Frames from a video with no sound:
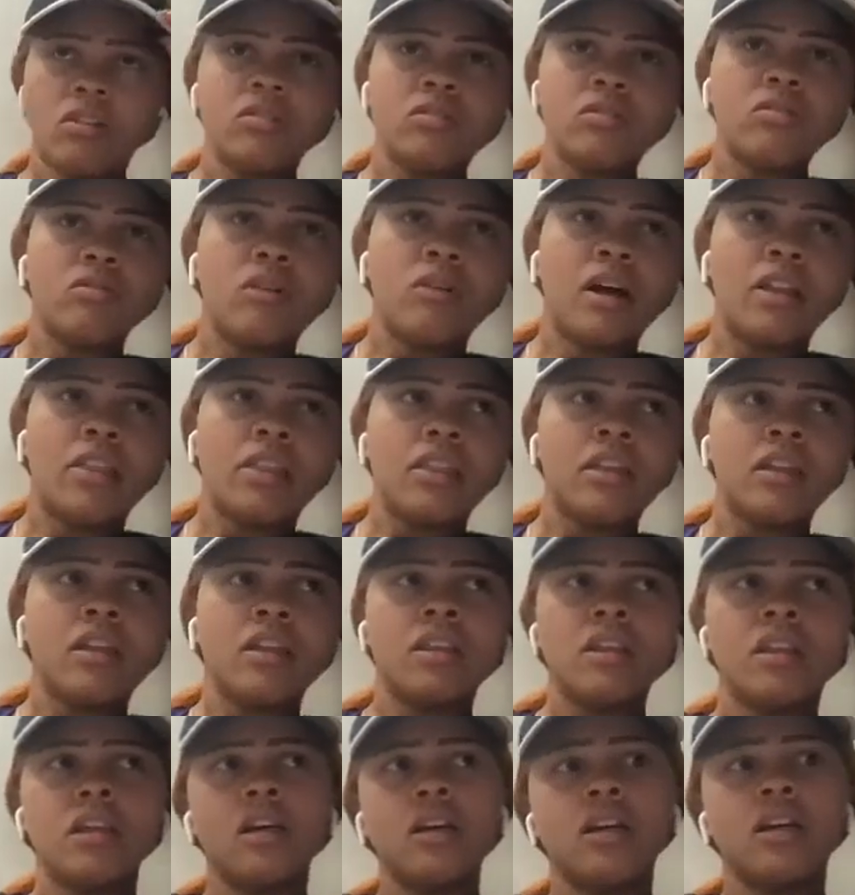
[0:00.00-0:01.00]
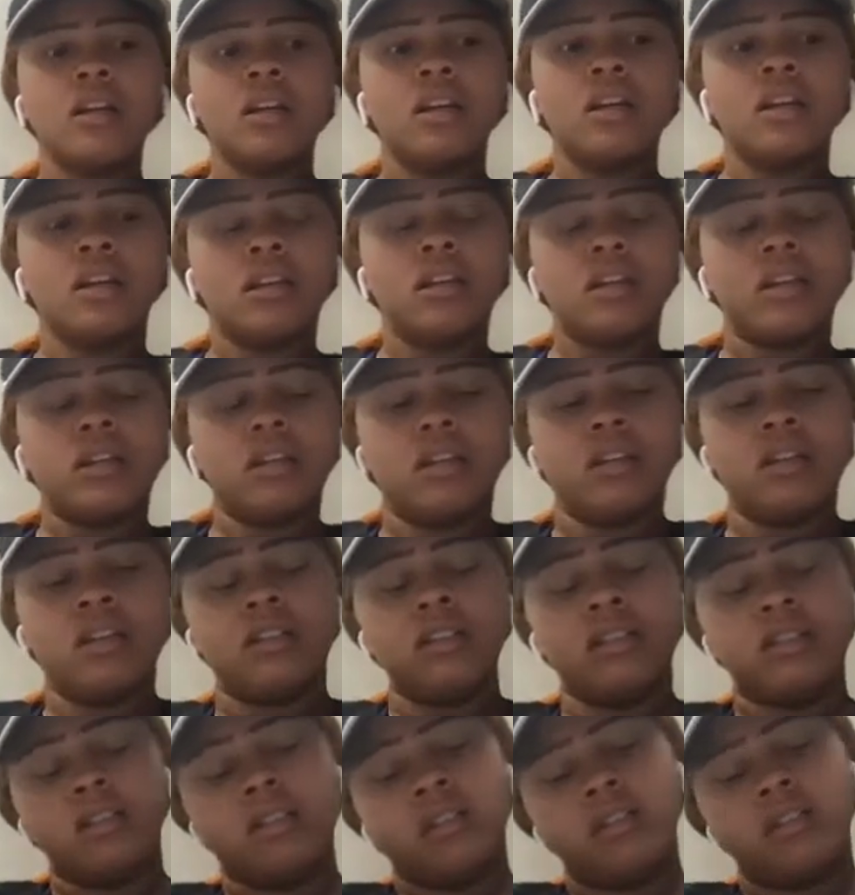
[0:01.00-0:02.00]
also I think that
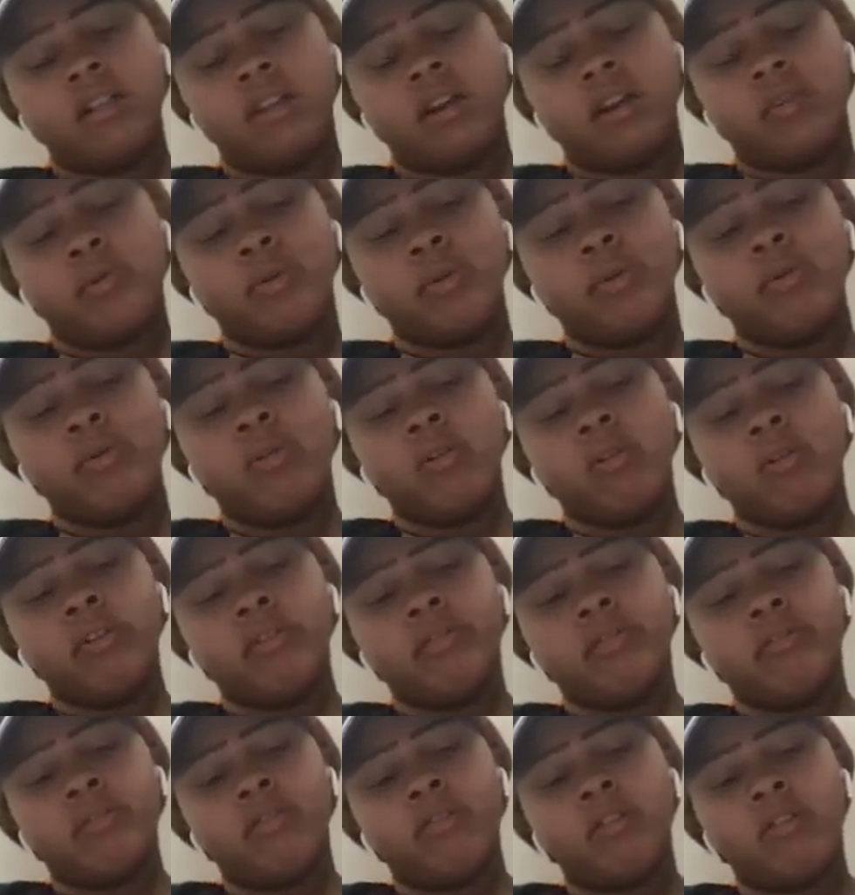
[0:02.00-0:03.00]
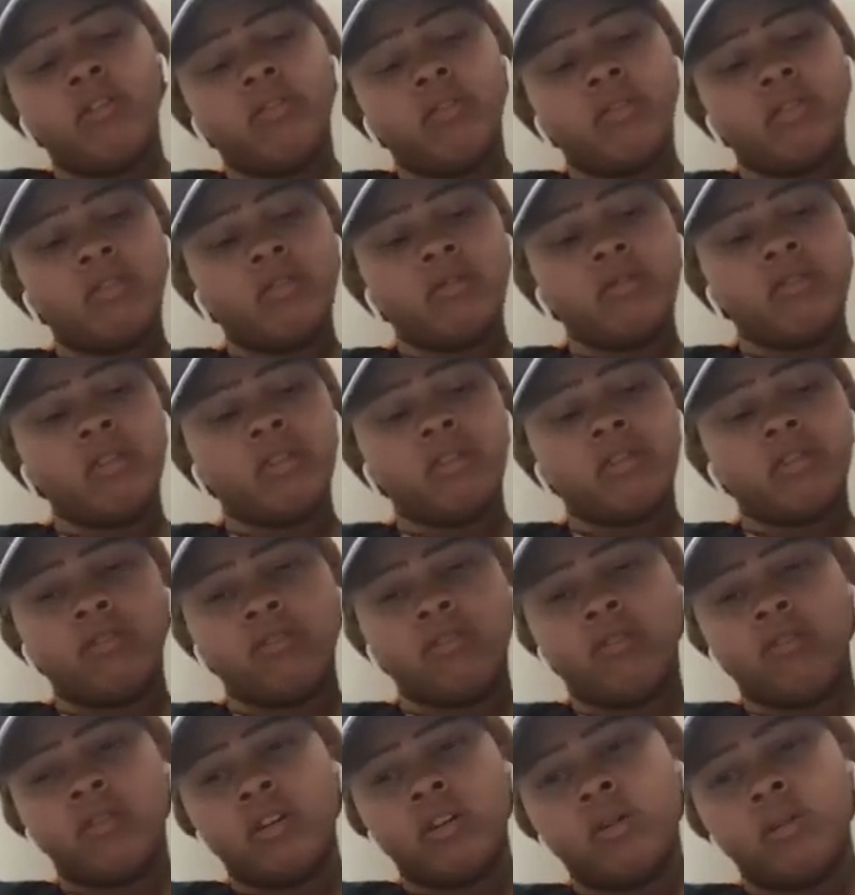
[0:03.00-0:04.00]
it like when you are involved in those
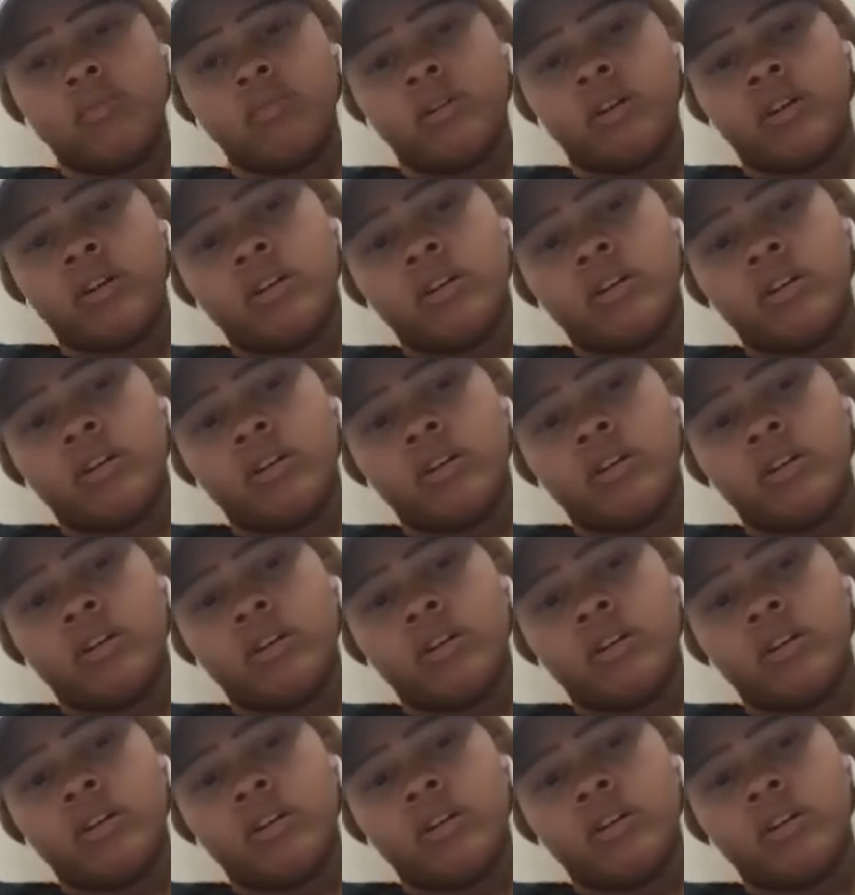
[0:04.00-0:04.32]
things growing up,